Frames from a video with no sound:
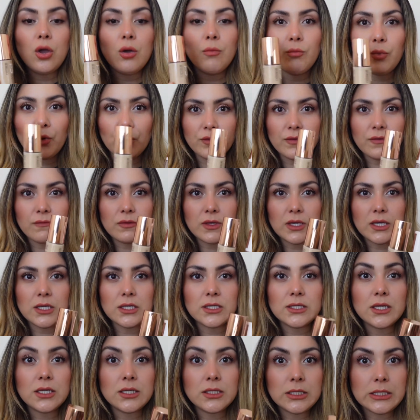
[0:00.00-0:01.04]
both of
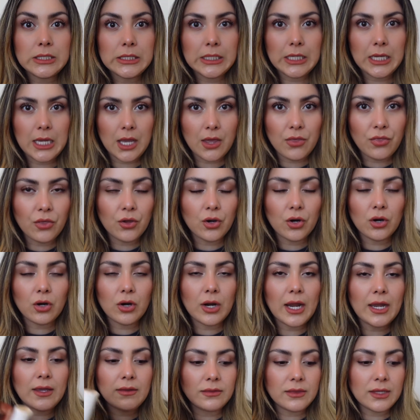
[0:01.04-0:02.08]
these together.
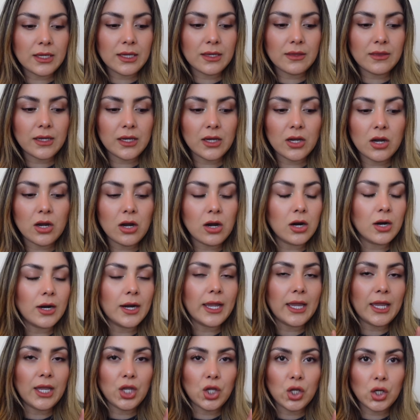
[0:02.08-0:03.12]
I think they are
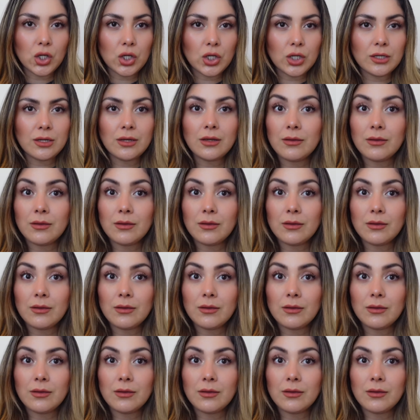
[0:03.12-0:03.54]
a good